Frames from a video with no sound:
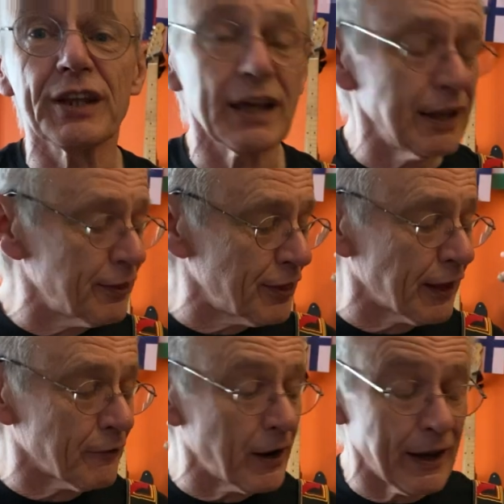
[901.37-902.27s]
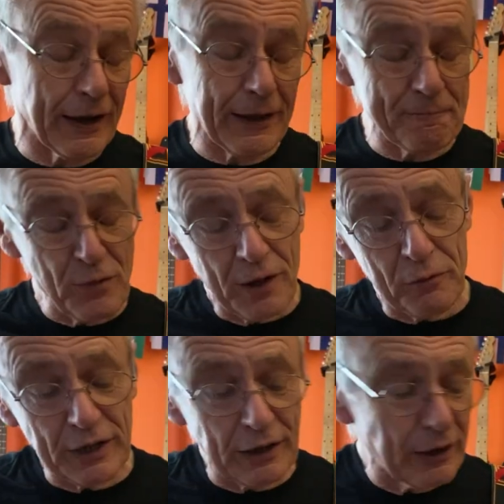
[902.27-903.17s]
the key thing, really,
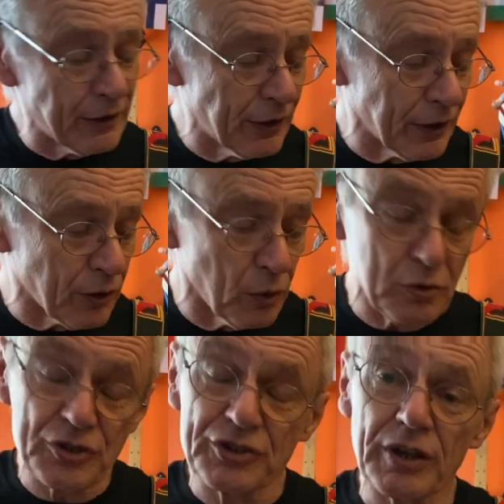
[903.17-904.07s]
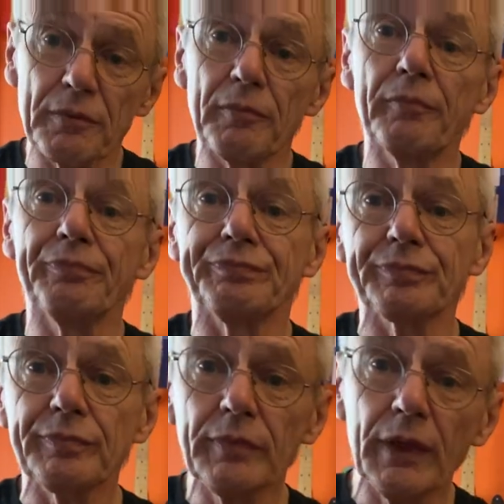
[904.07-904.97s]
when you're learning the chords to
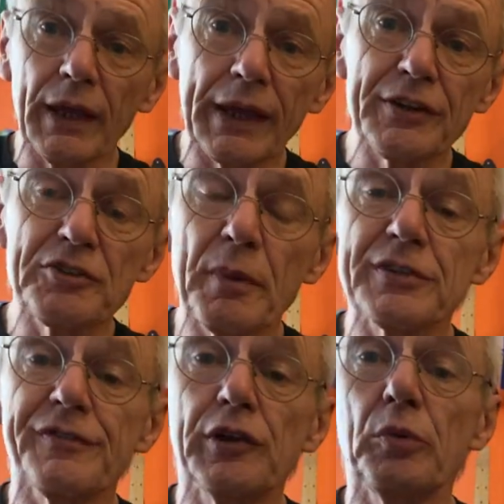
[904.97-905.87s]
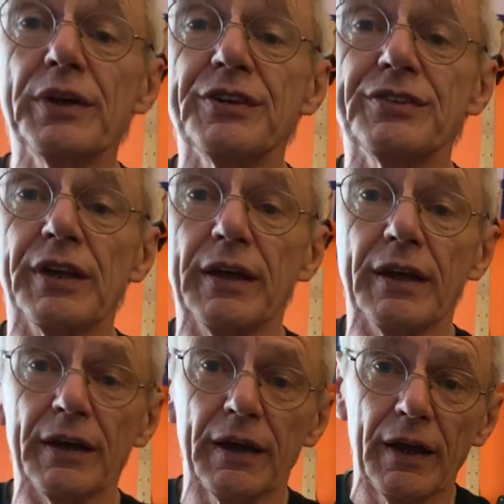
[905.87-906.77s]
get as much
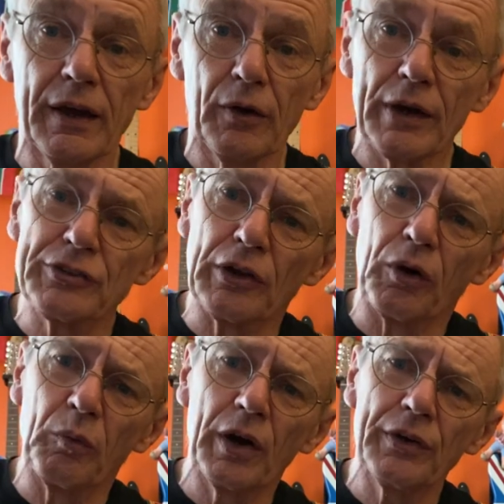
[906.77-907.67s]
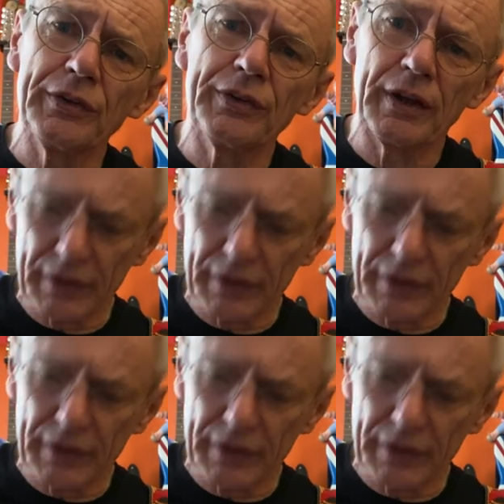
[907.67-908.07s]
fluidity. Well, that's a long word, isn't